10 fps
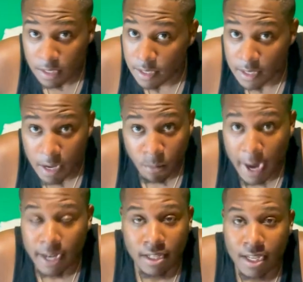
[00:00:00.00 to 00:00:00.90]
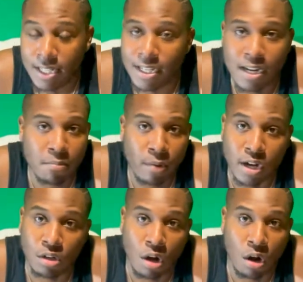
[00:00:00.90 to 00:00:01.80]
They're right. He didn't break a
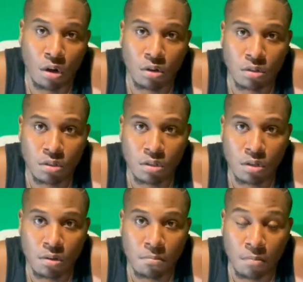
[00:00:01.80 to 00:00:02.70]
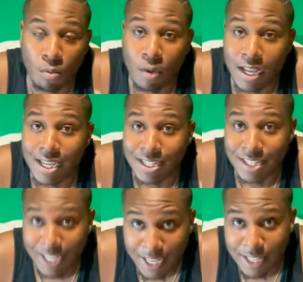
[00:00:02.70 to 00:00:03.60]
law. But what he
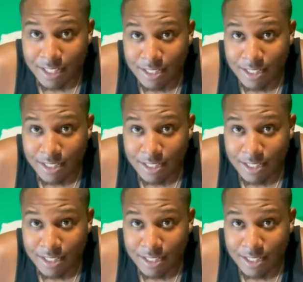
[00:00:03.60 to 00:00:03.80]
did